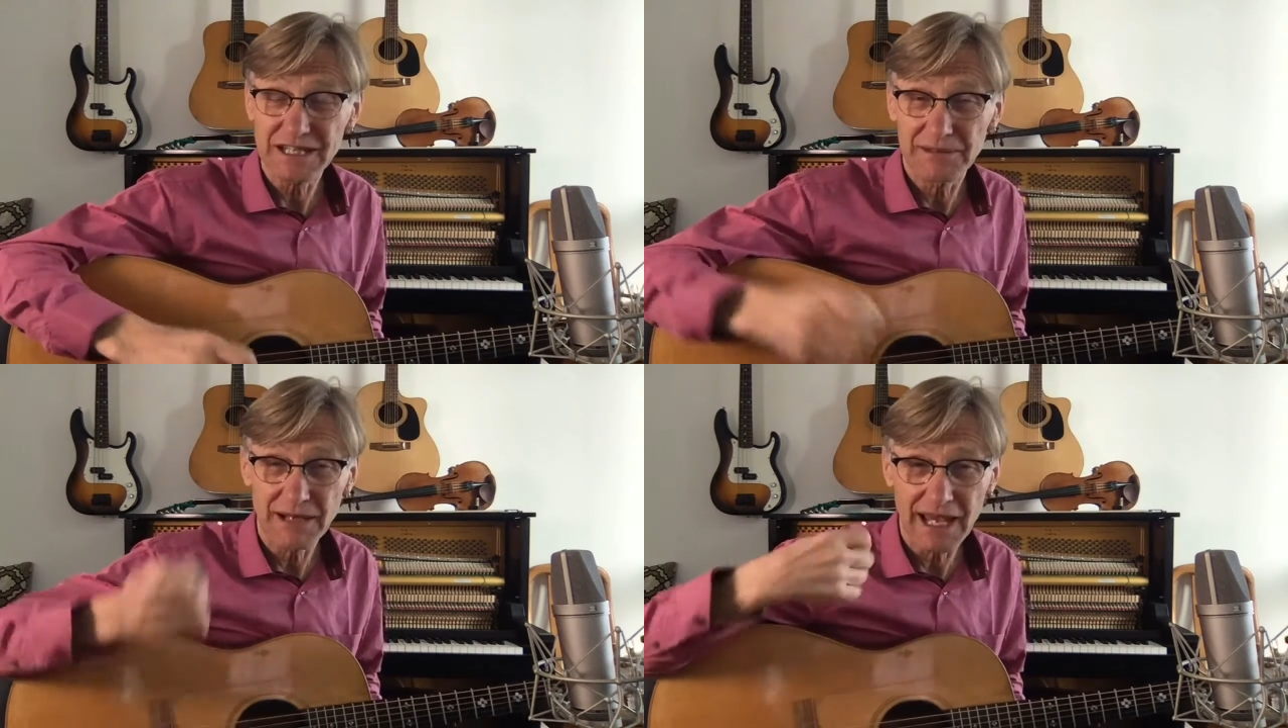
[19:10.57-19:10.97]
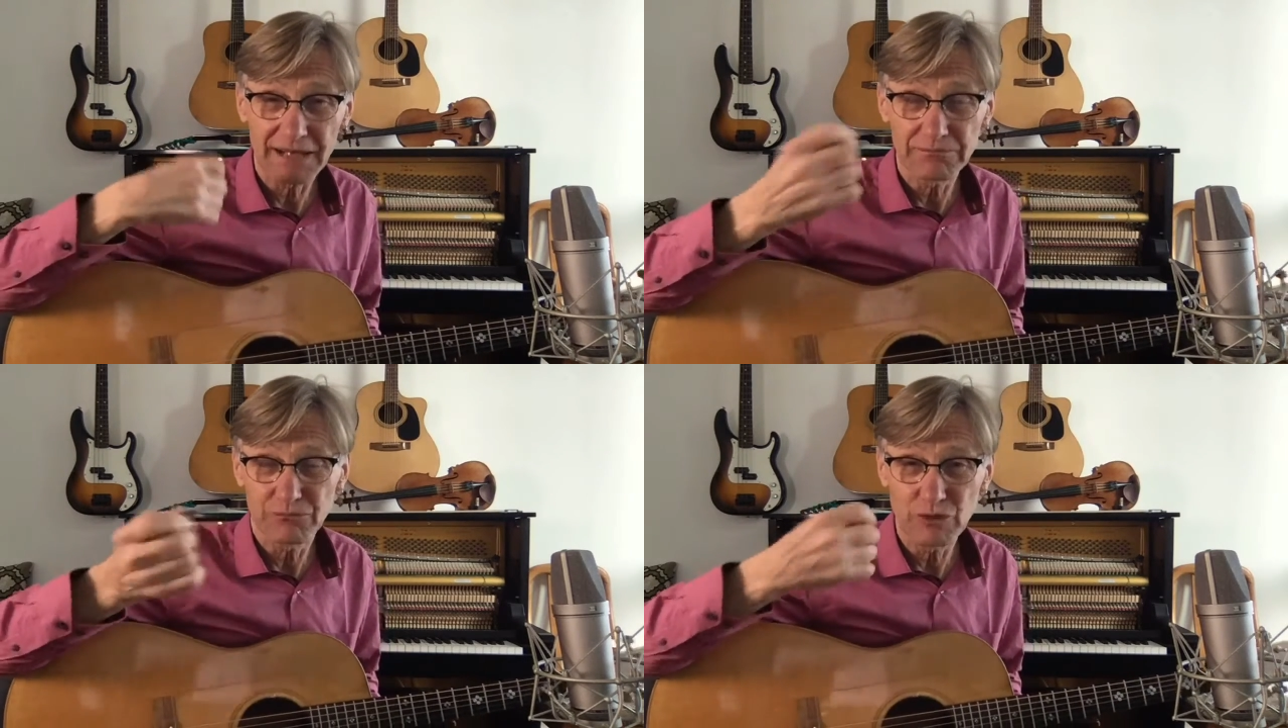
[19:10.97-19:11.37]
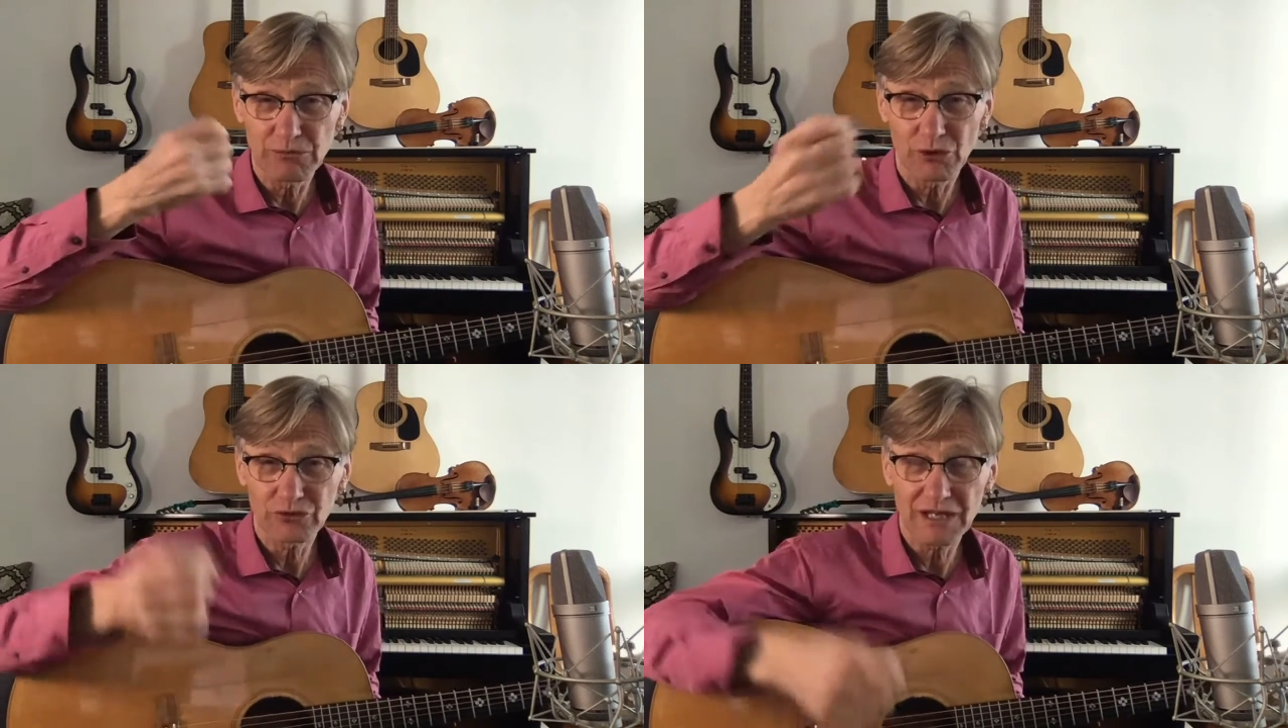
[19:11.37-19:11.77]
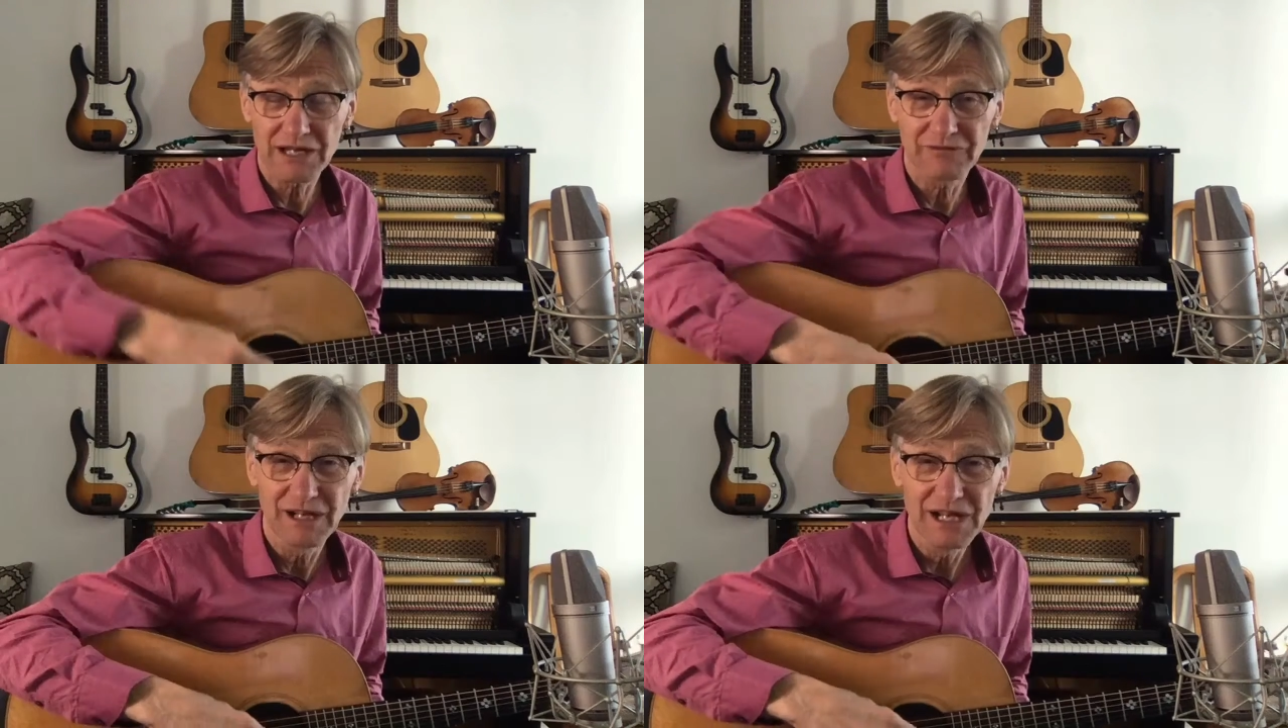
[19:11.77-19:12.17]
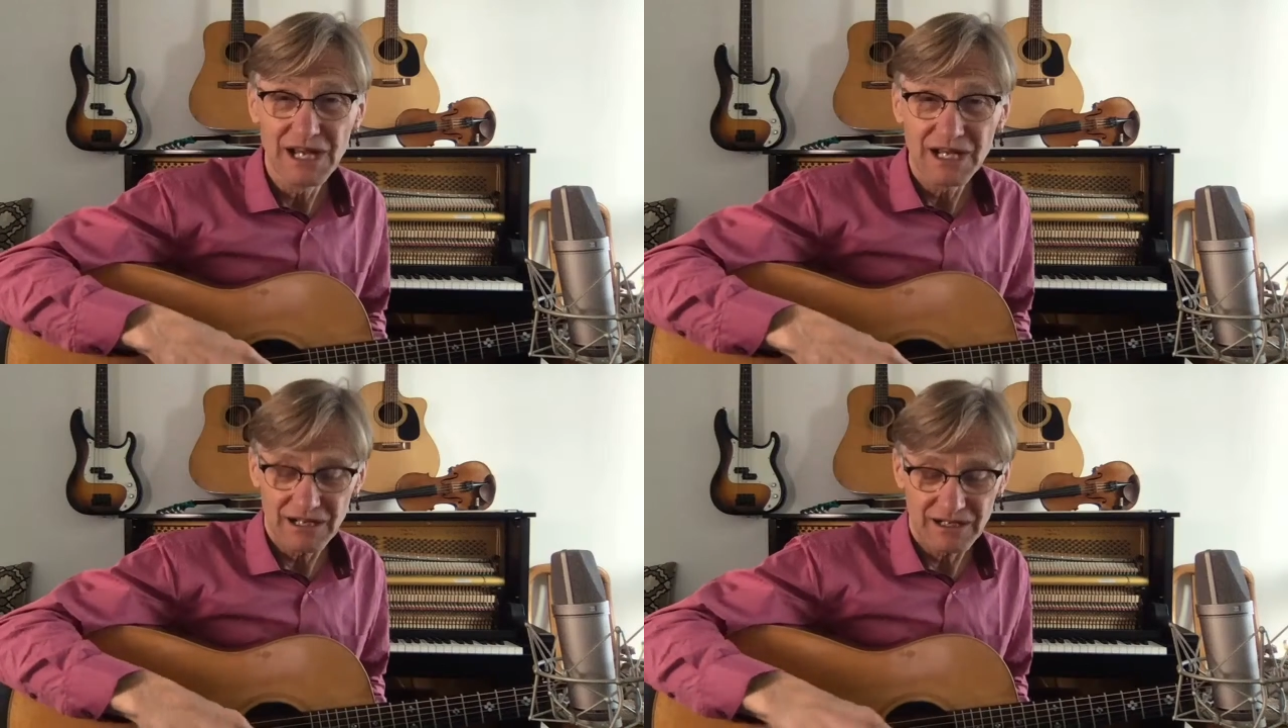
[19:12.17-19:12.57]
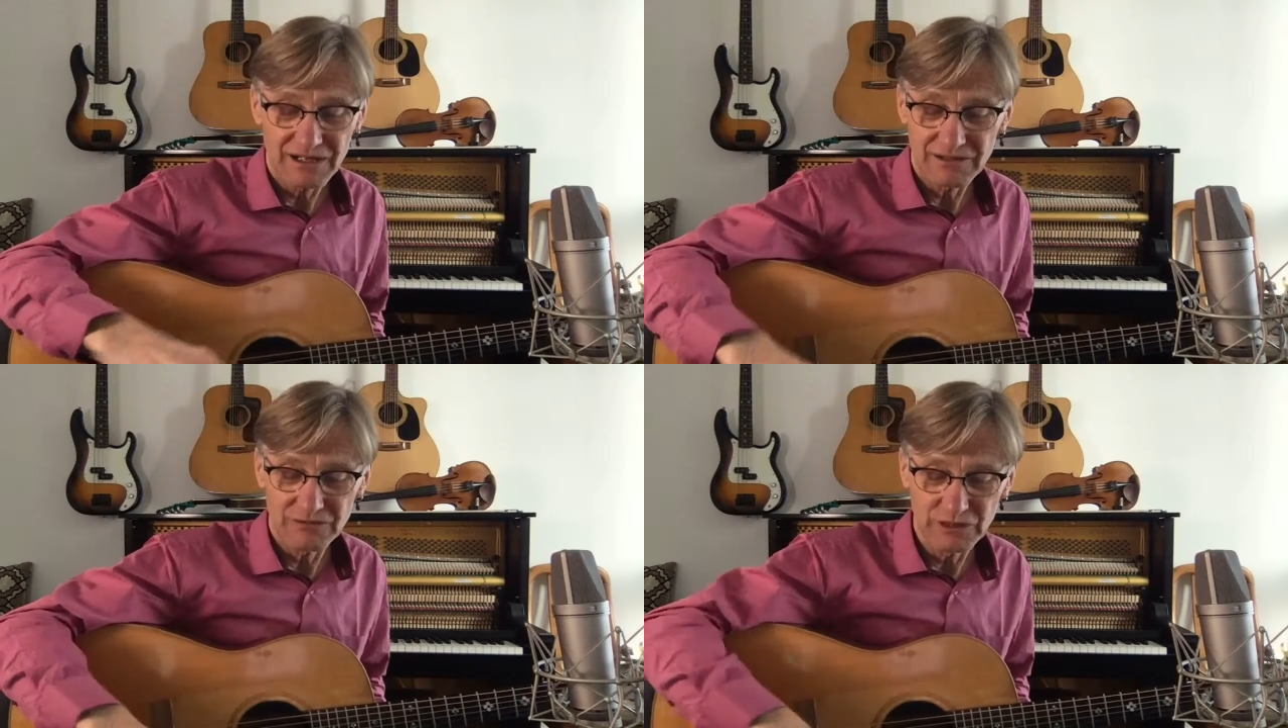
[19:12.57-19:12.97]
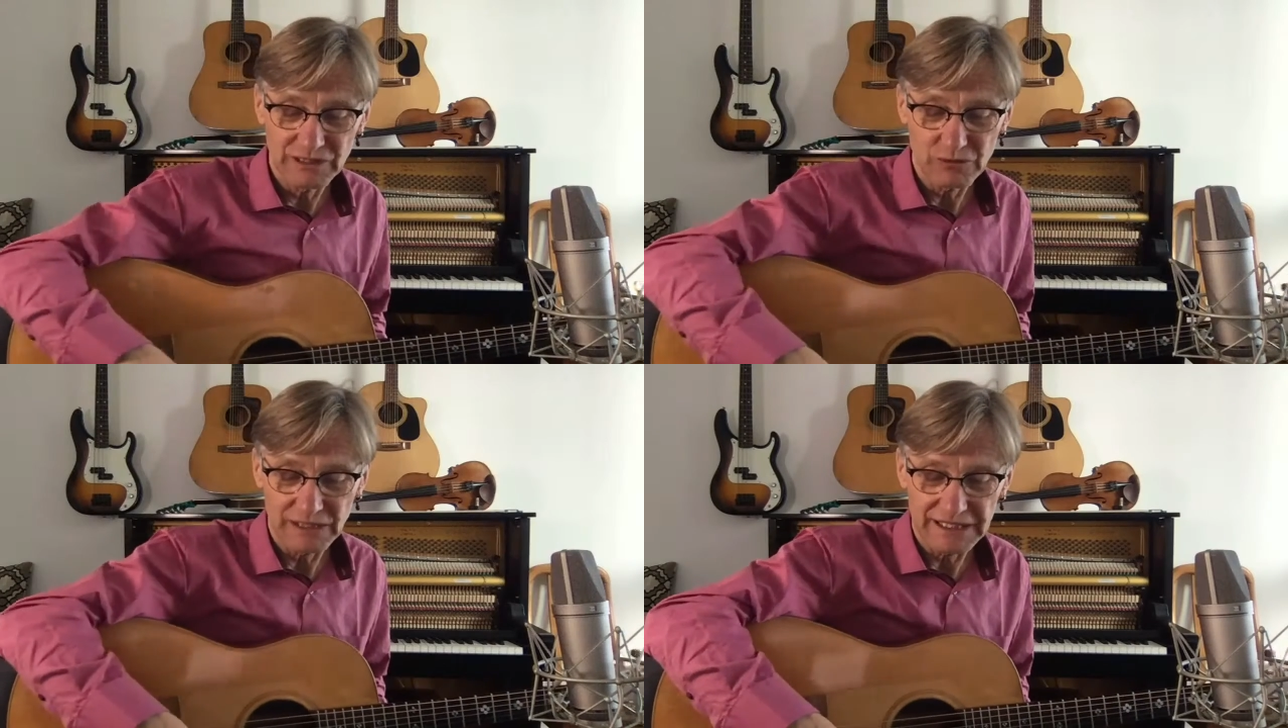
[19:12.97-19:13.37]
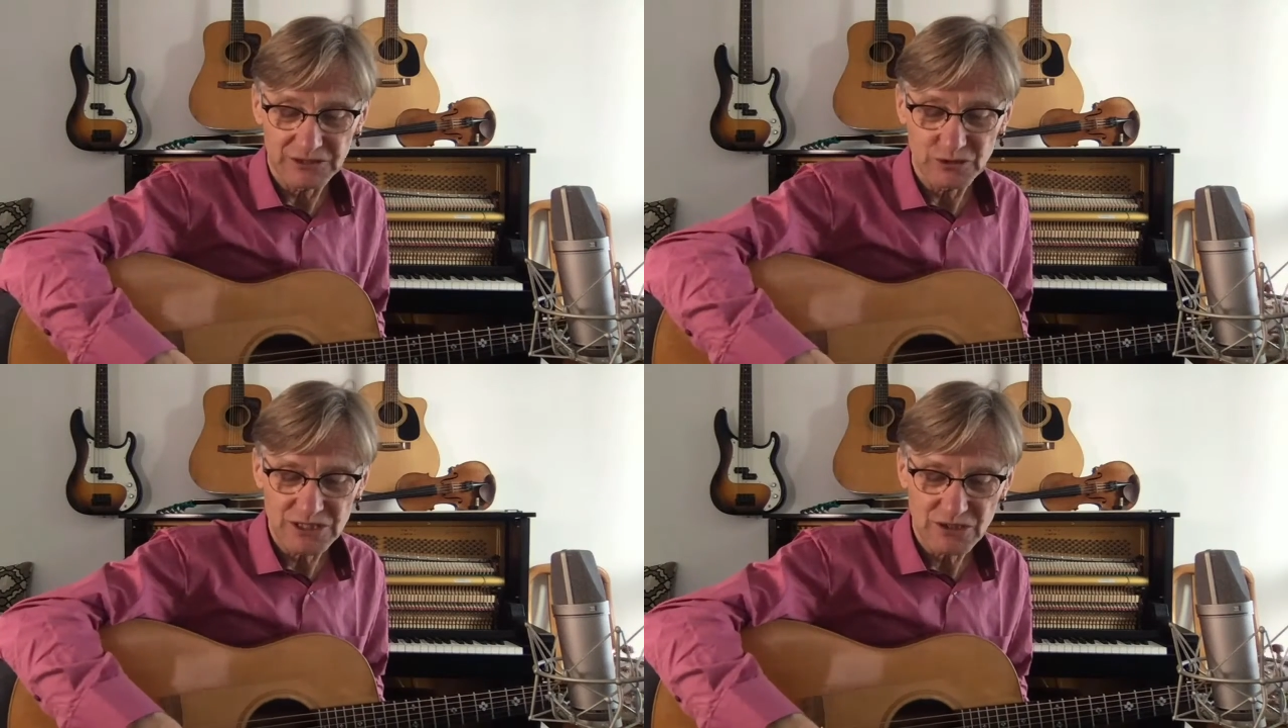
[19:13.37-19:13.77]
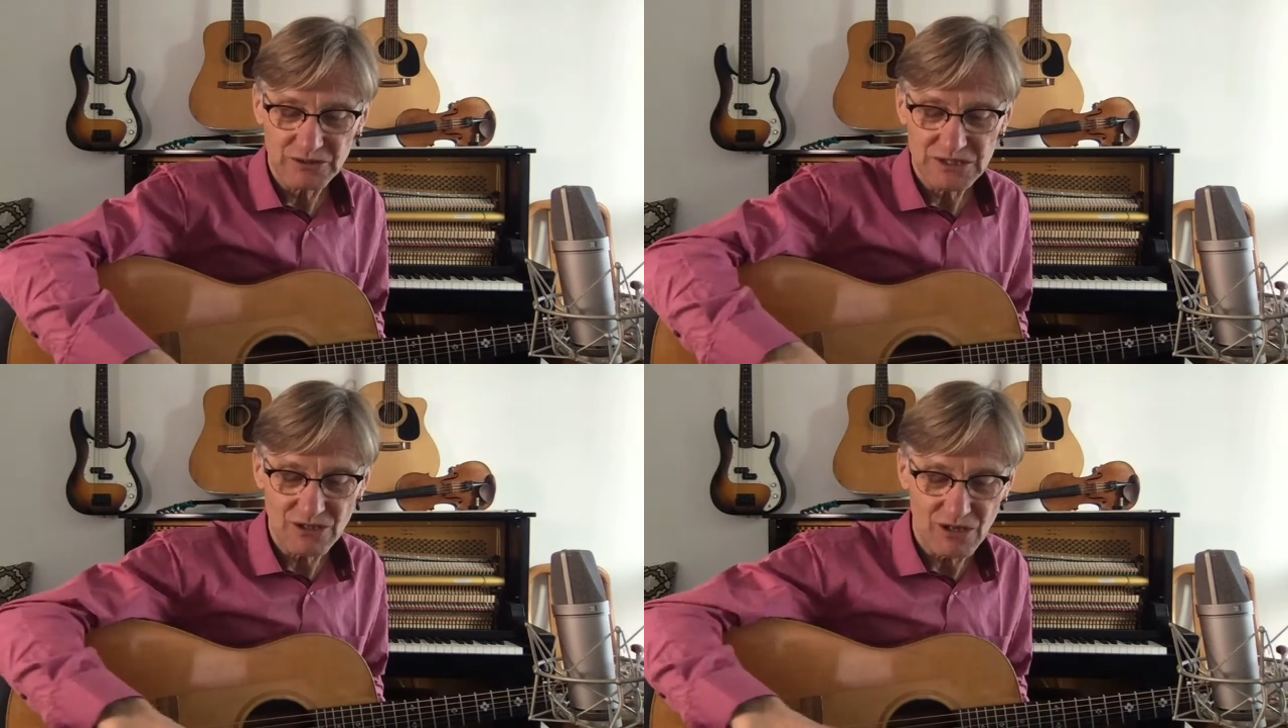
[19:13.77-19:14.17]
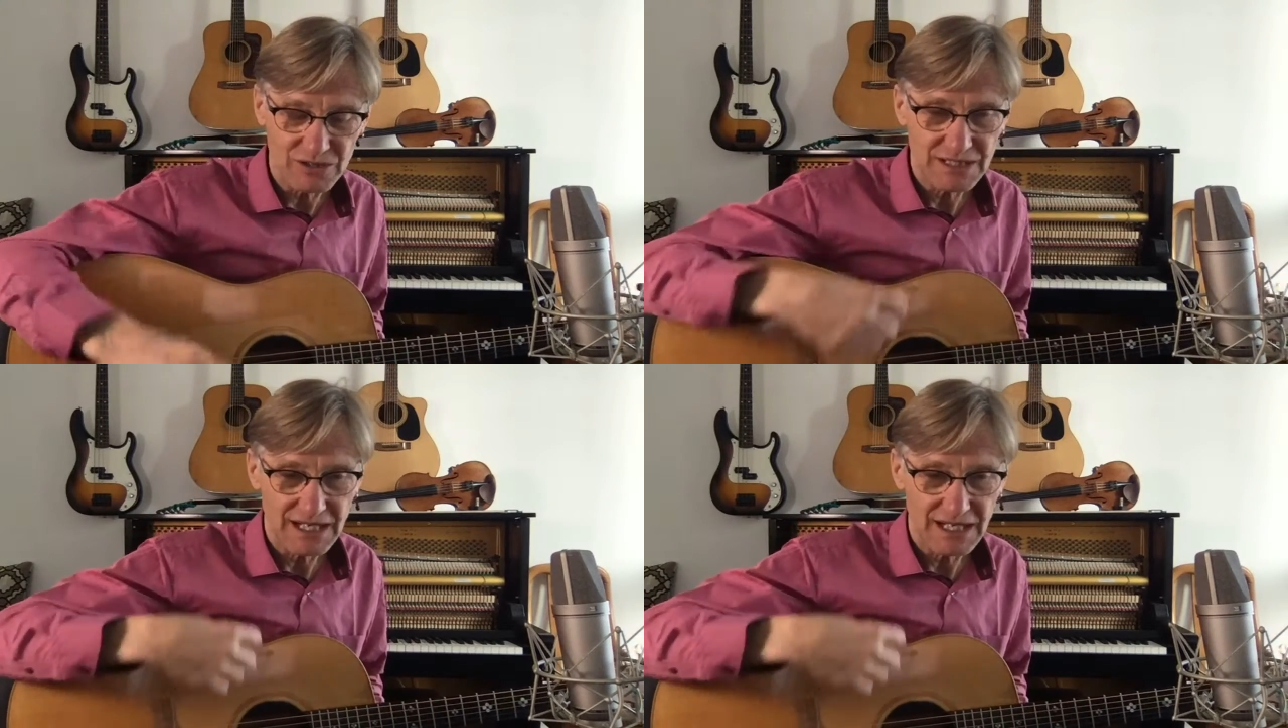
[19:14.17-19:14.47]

And we both kind of really related to each other's songs.